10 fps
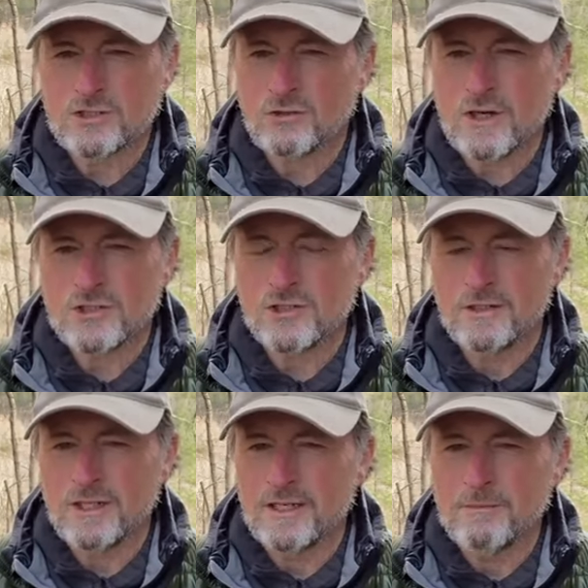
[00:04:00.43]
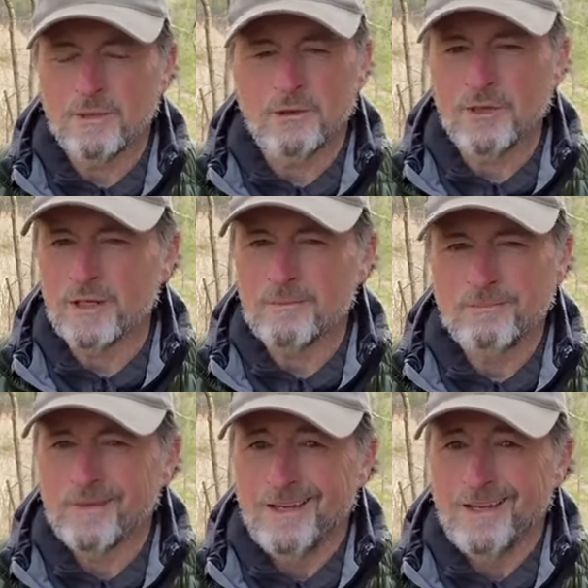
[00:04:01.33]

destruction in the middle ear,